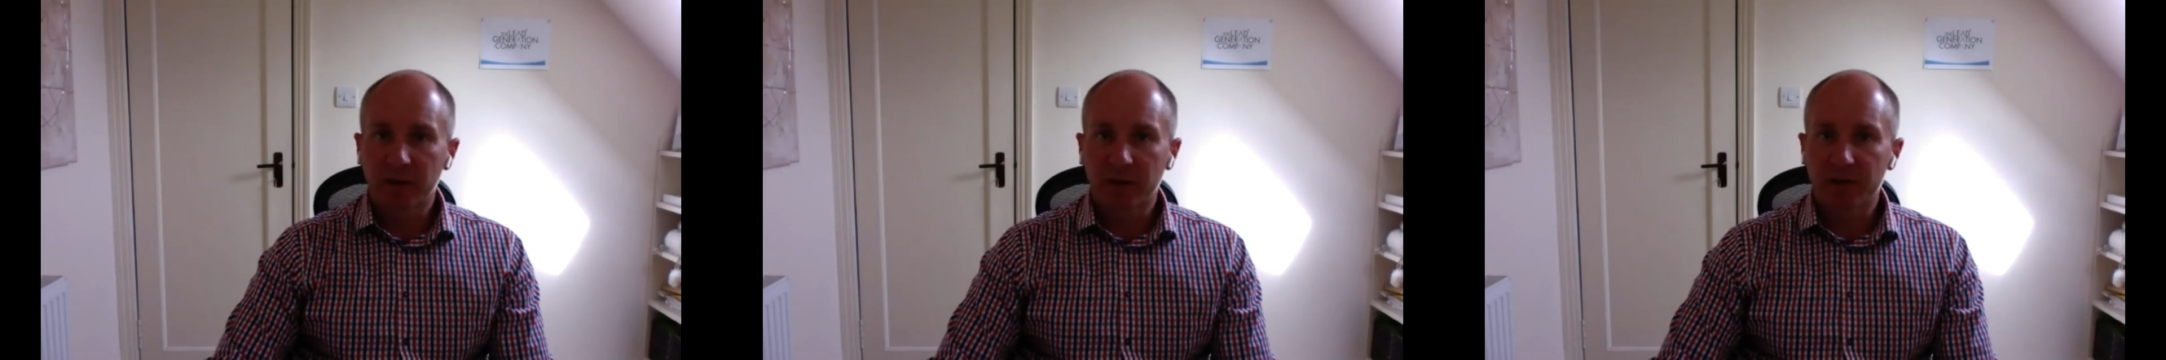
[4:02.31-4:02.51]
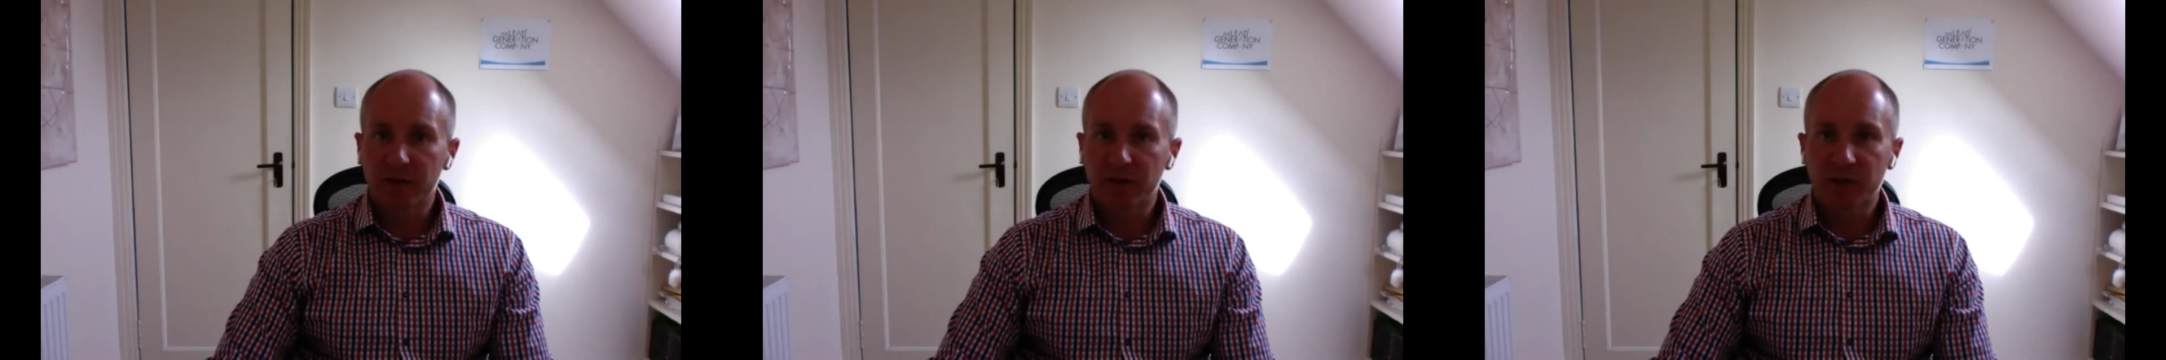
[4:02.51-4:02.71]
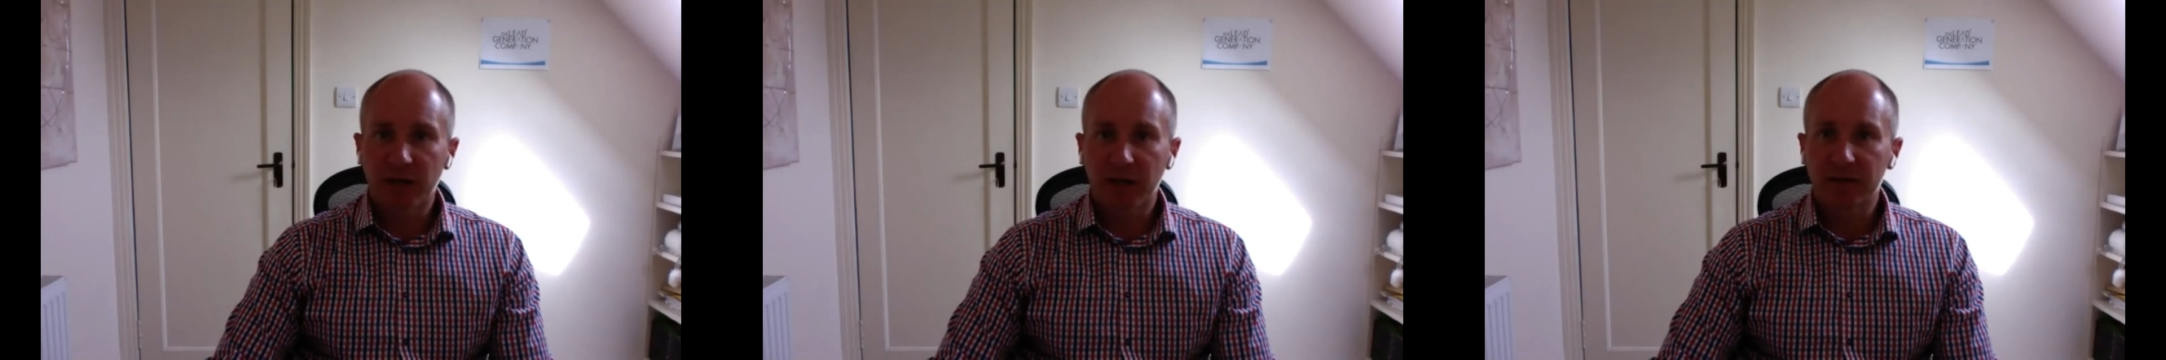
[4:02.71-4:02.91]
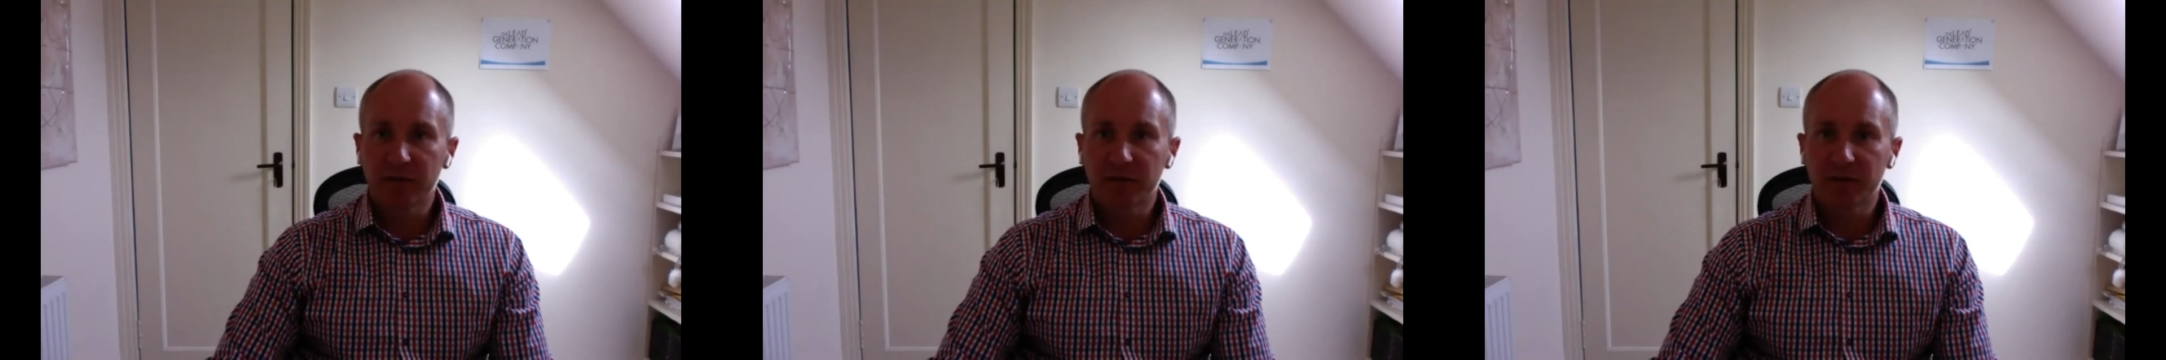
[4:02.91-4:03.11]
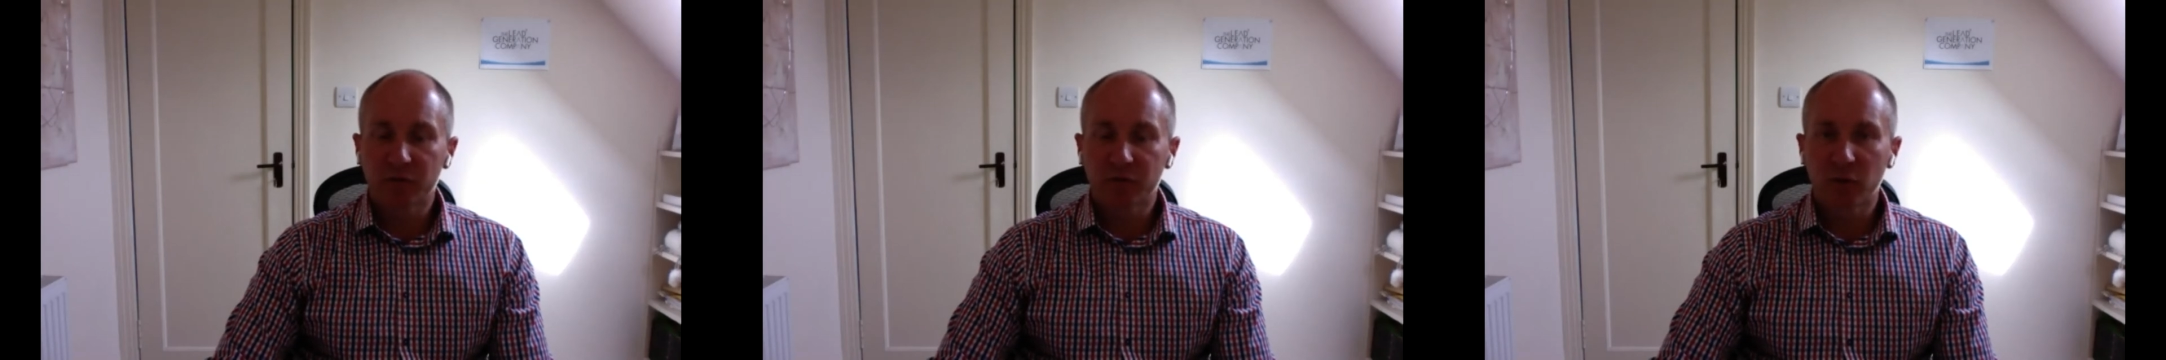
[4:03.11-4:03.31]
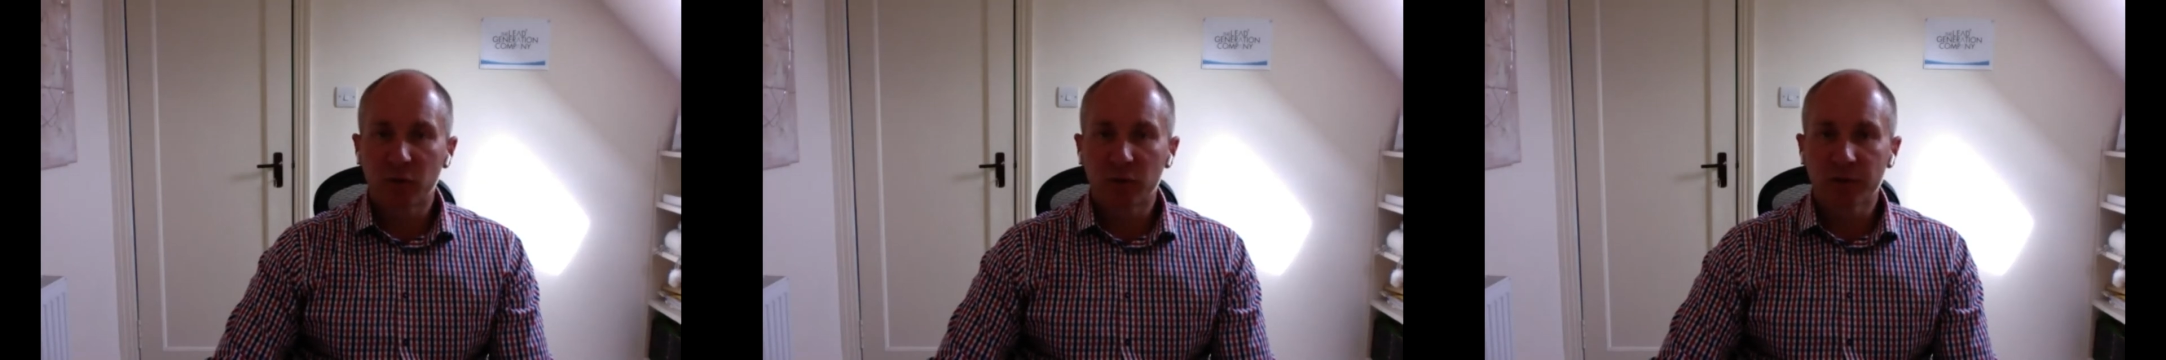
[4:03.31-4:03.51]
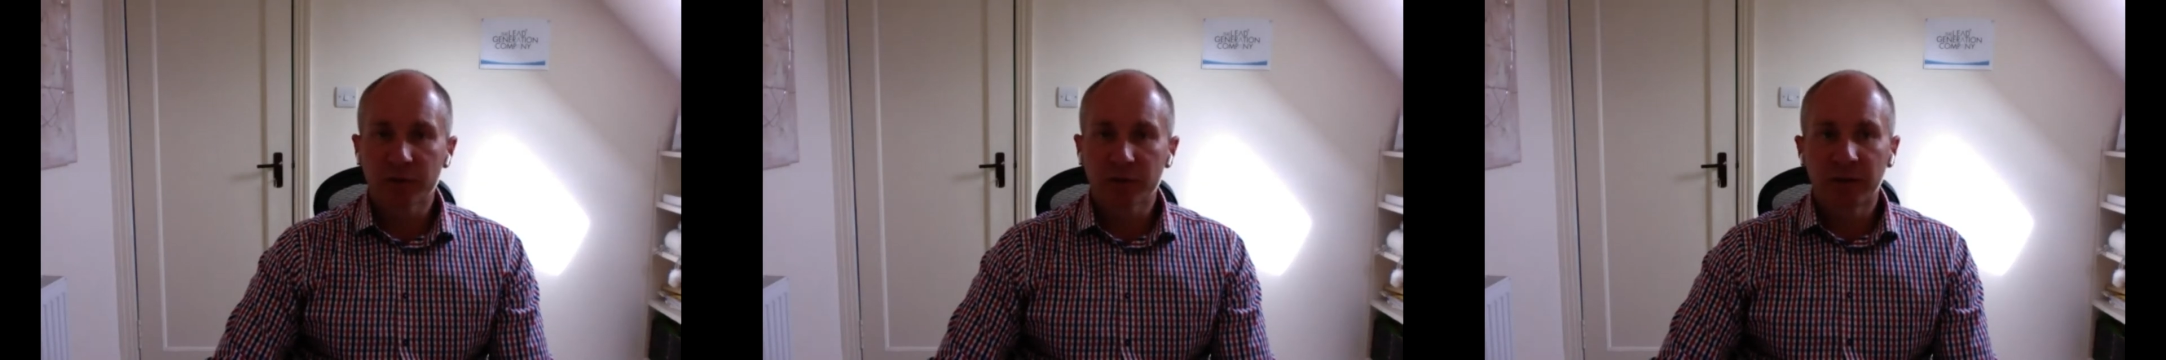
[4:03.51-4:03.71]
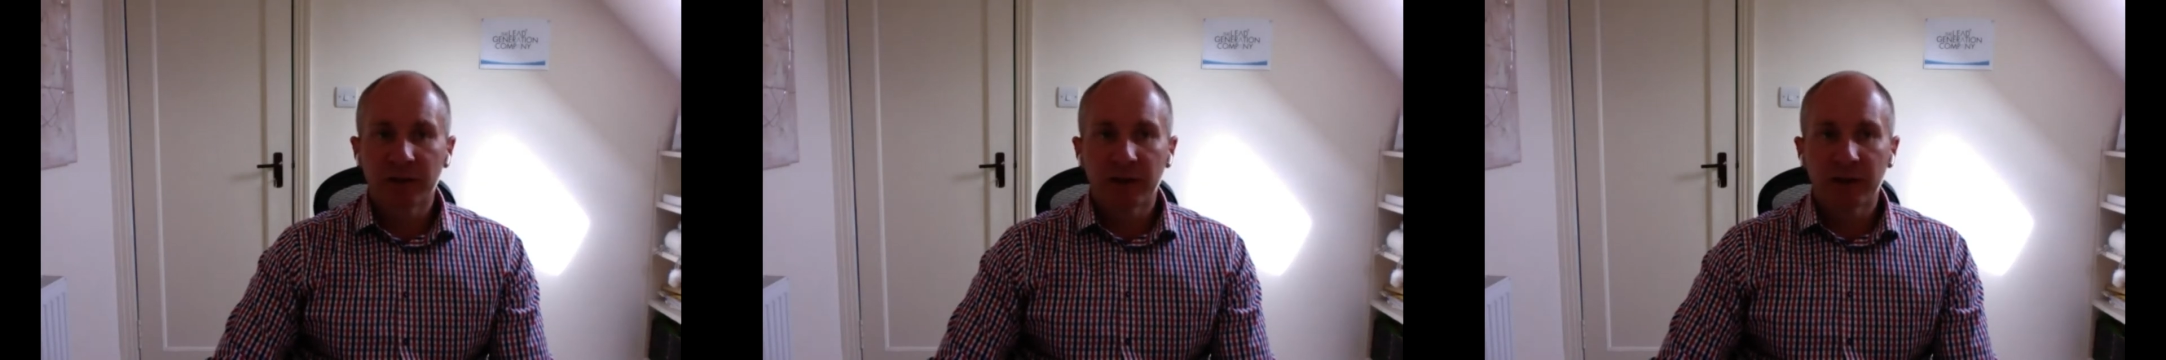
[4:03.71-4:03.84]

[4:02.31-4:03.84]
is a challenge, of course,